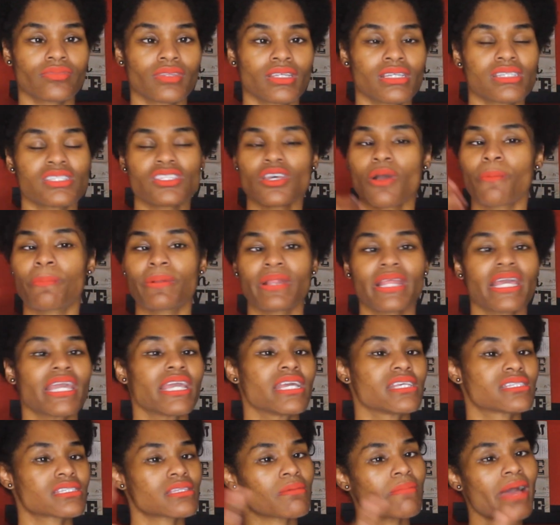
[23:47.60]
So
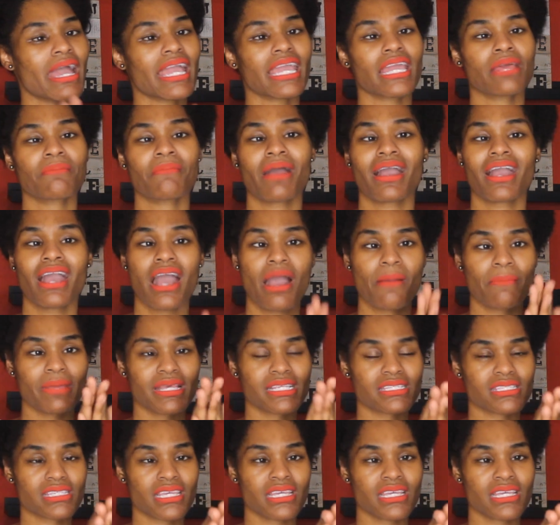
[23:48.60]
please, somebody get in my comments